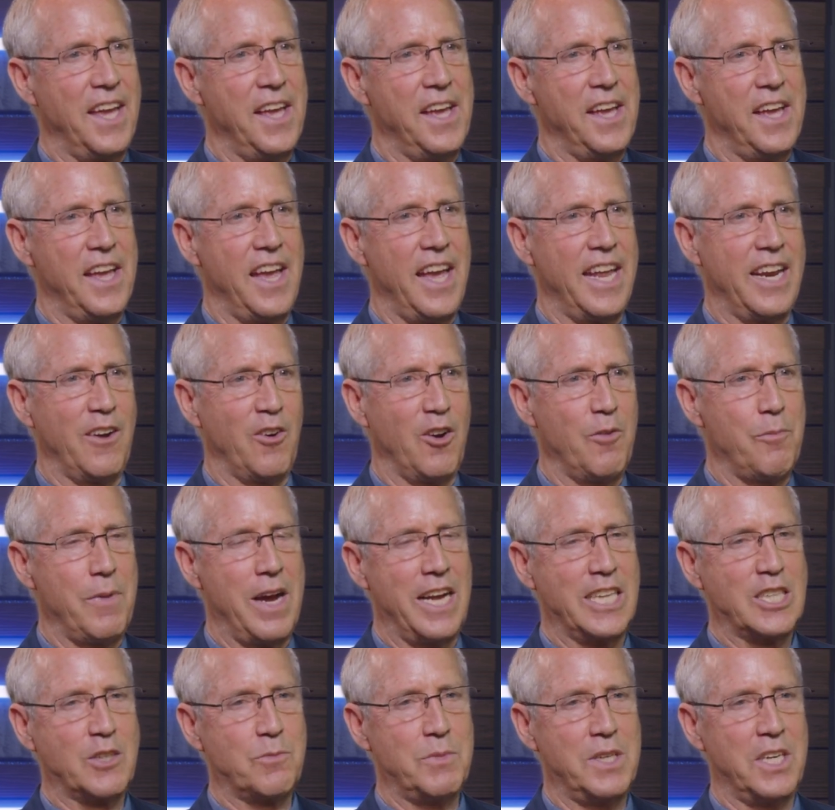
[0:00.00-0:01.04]
Mm-hmm. And it
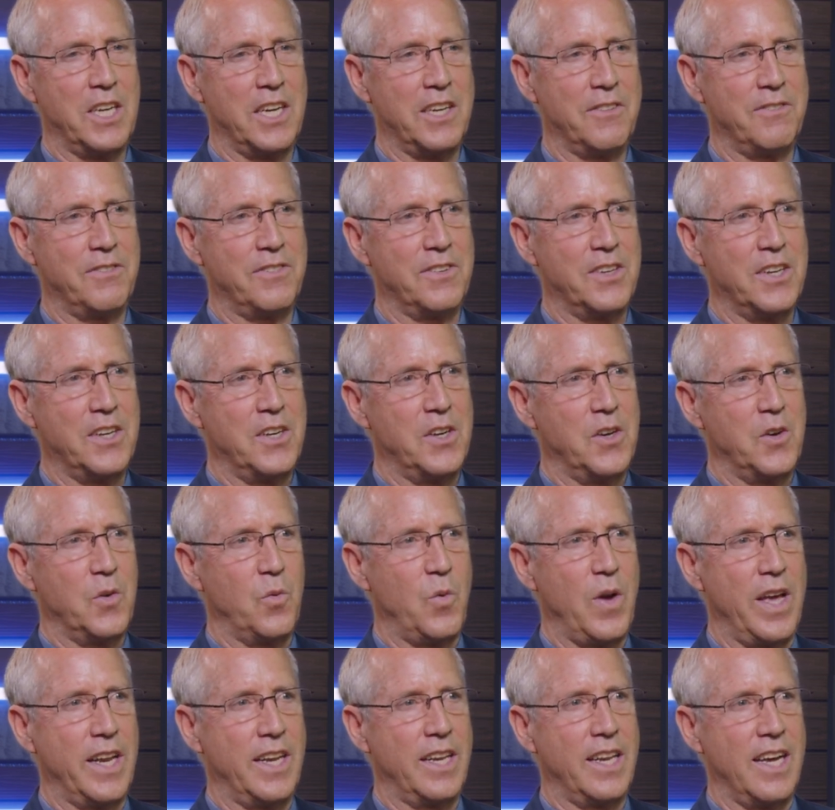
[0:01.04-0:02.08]
reminds me of
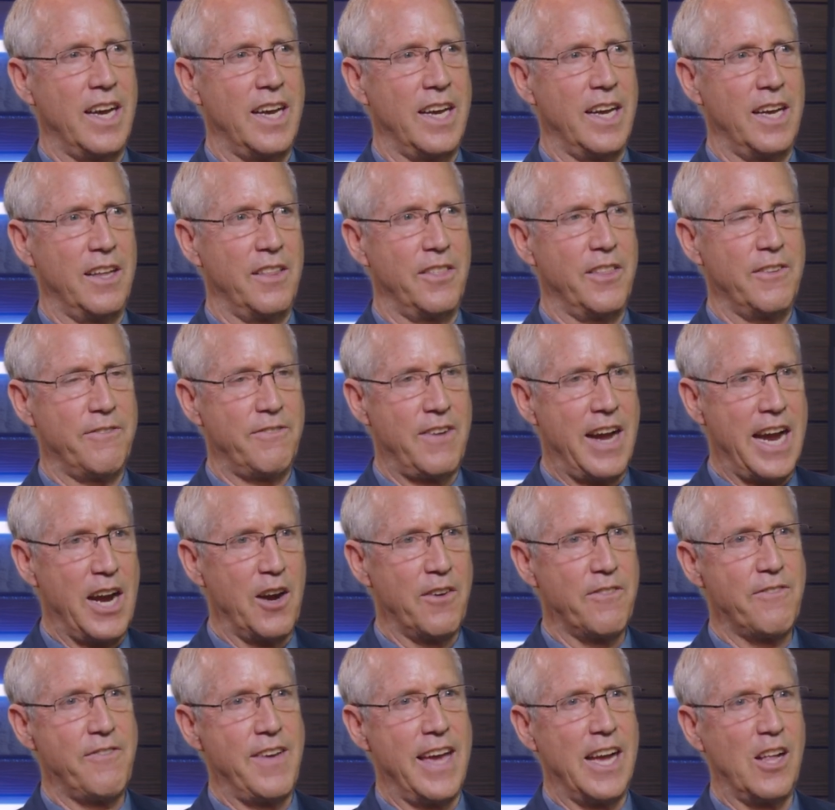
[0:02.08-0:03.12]
when uh, the
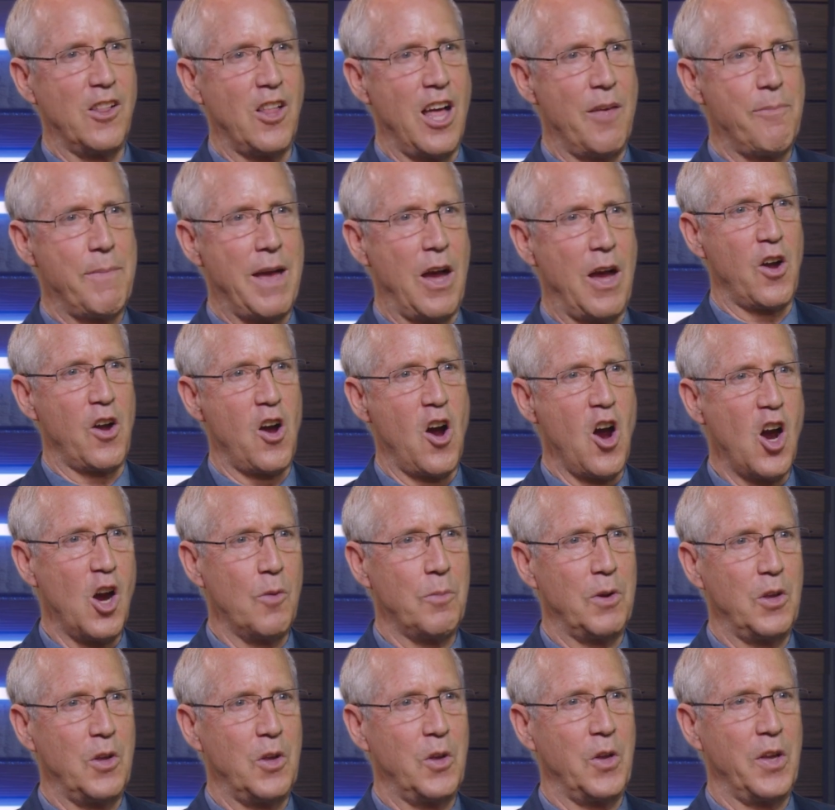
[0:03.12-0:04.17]
fire fell on
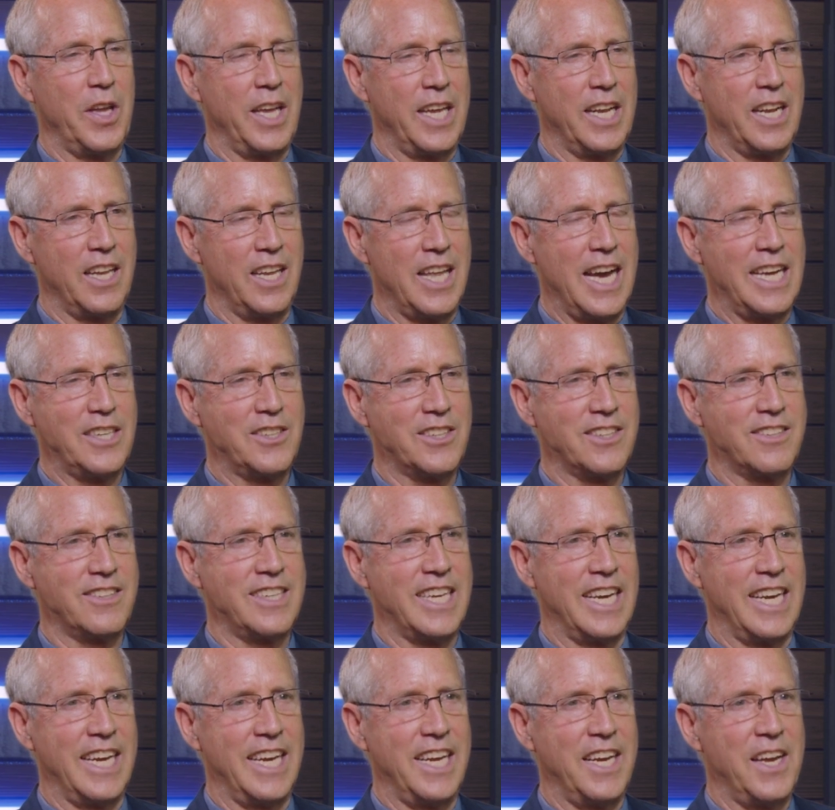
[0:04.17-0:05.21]
Carmel in Elijah's
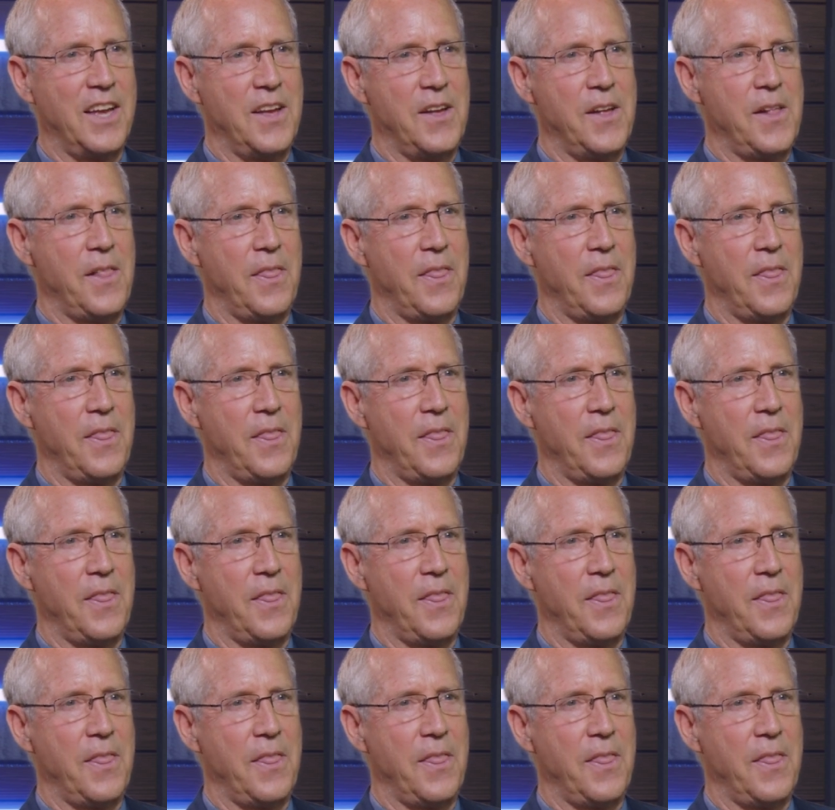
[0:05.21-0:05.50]
day.